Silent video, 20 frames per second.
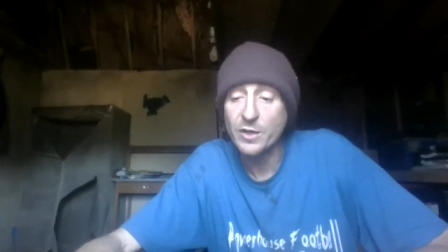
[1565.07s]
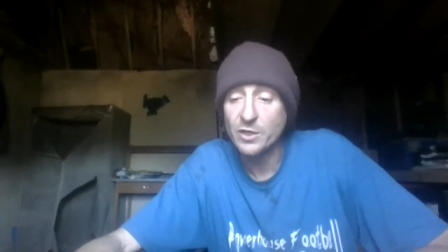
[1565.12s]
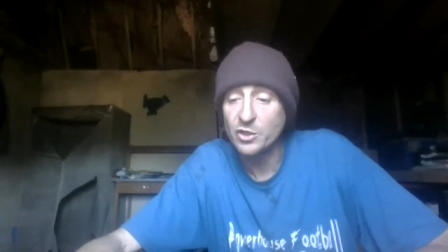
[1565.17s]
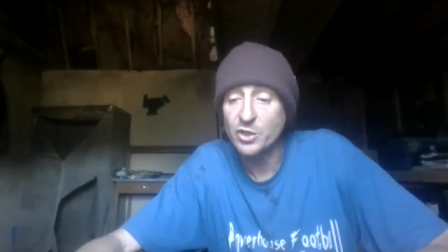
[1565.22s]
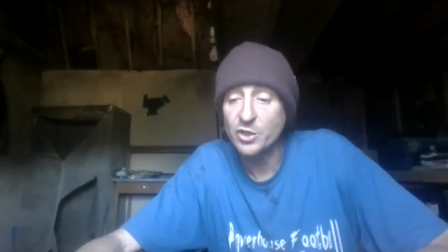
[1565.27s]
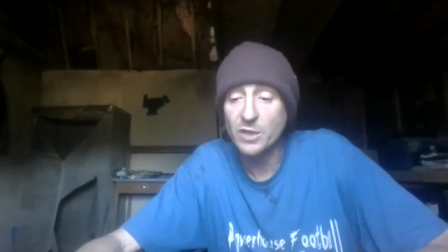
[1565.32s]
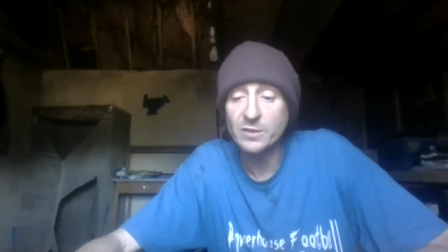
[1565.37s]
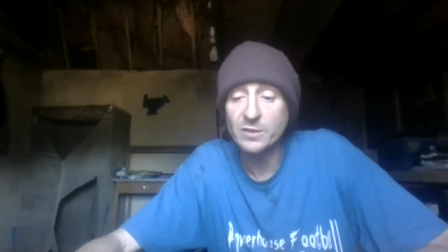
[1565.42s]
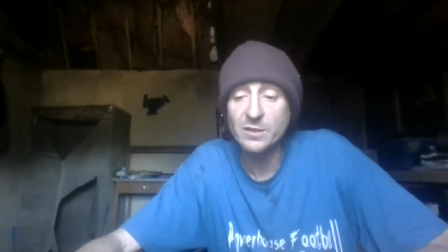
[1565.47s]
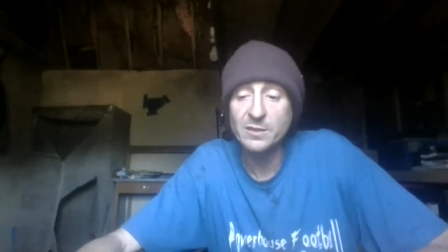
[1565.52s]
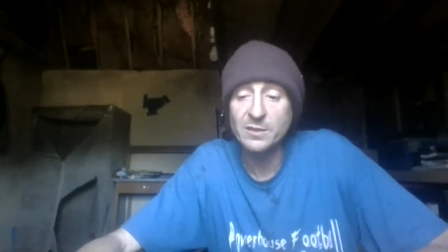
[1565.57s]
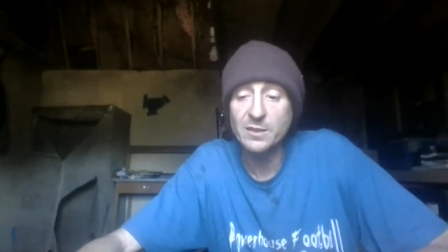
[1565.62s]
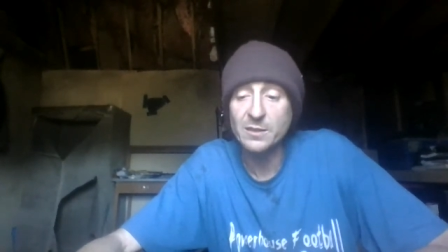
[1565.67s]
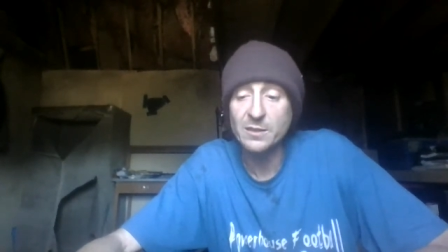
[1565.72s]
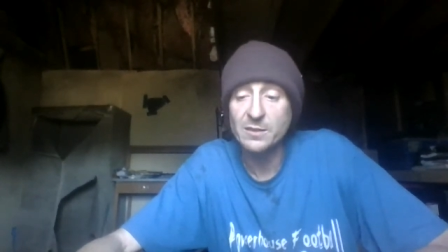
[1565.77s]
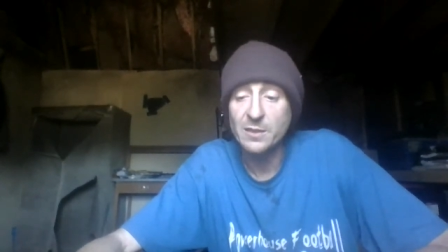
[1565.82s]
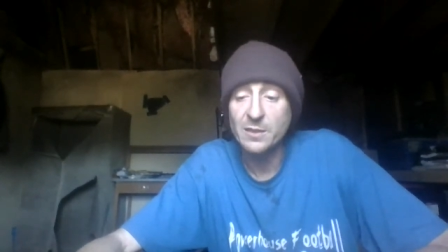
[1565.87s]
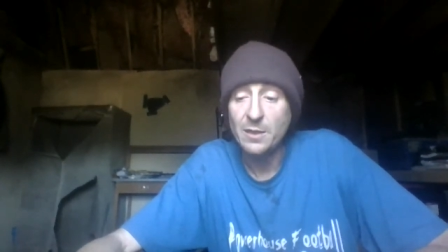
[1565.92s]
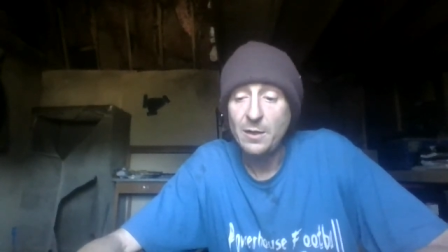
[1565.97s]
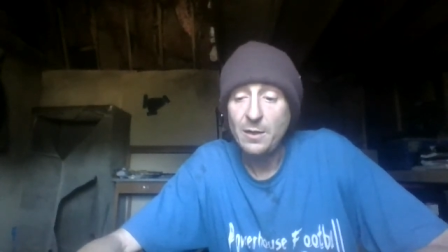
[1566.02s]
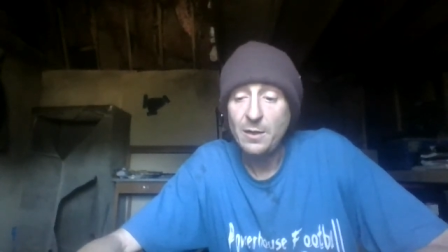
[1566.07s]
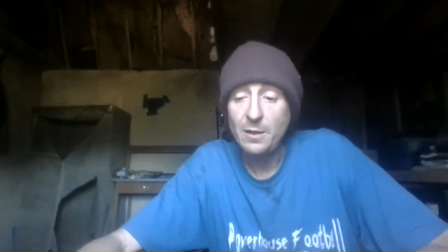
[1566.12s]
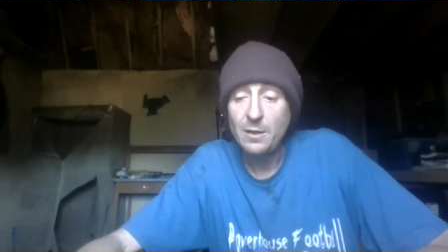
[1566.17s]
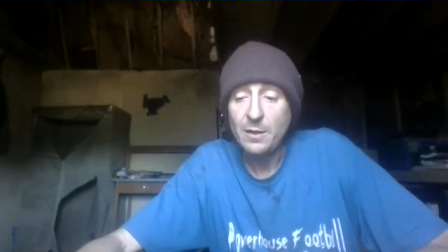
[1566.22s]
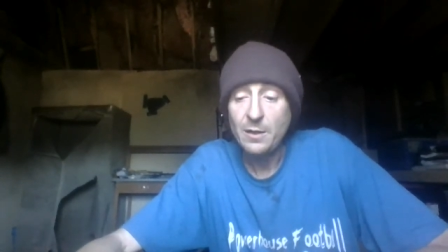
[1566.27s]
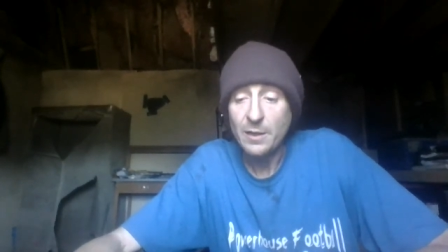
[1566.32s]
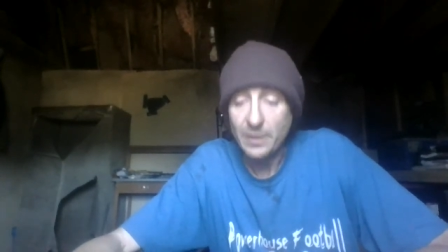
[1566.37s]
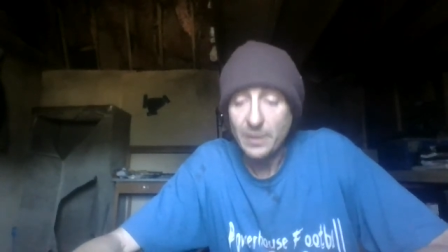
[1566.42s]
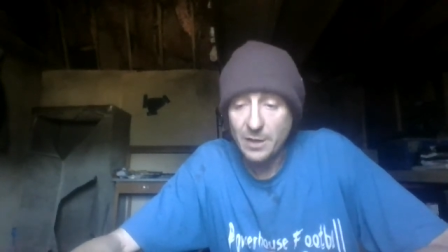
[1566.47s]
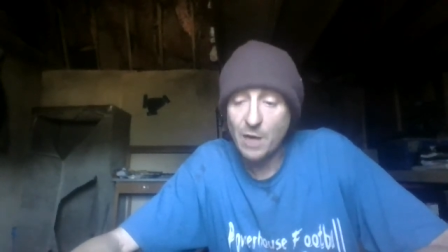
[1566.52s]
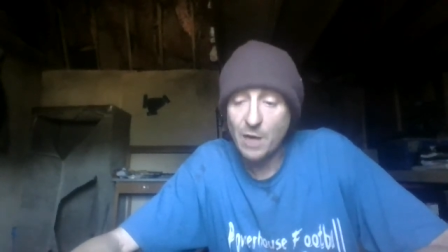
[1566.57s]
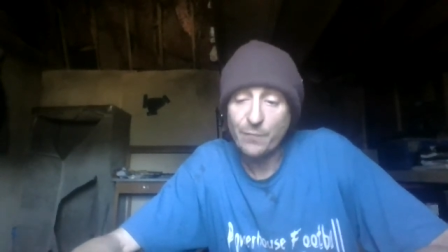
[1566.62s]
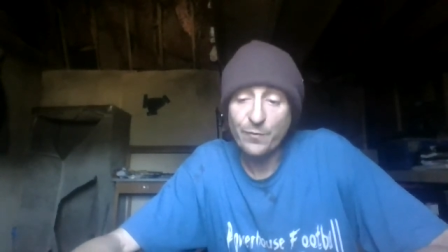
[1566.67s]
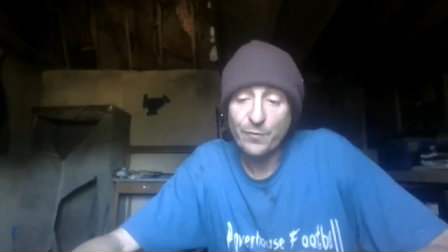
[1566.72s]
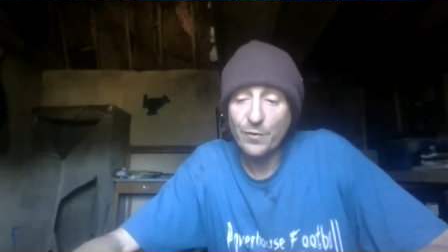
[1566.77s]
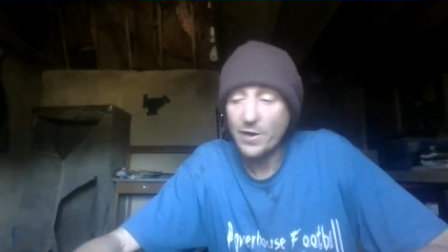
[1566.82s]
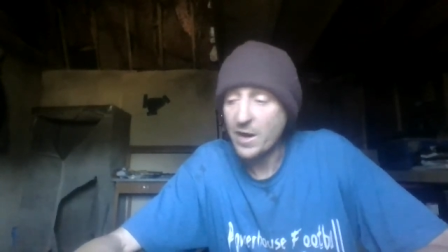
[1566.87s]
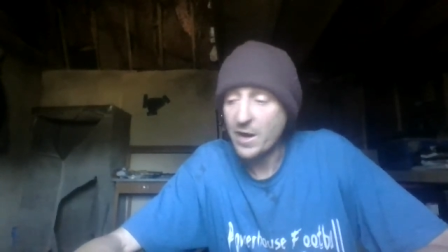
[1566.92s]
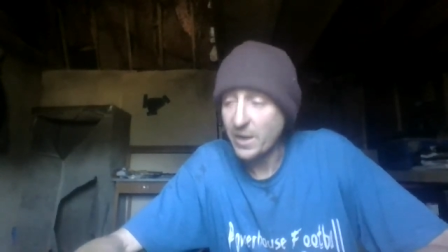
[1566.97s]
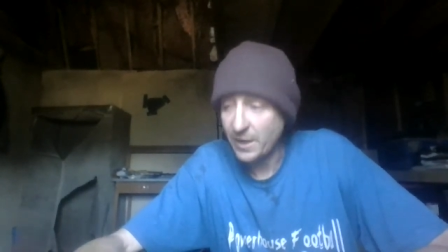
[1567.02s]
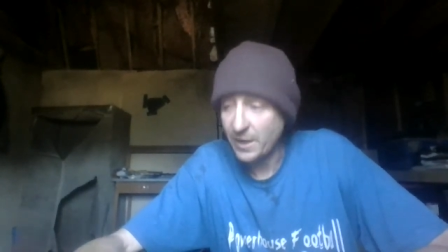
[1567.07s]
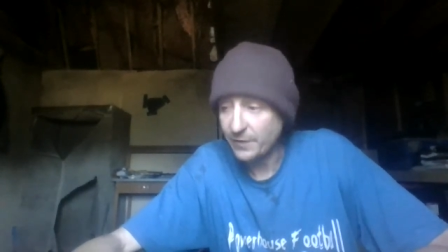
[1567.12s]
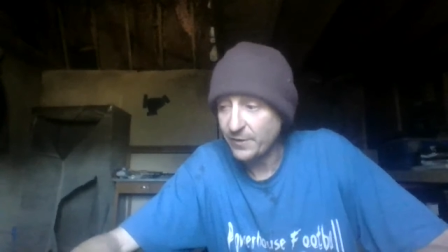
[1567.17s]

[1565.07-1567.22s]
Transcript: and justice is an eye for an eye.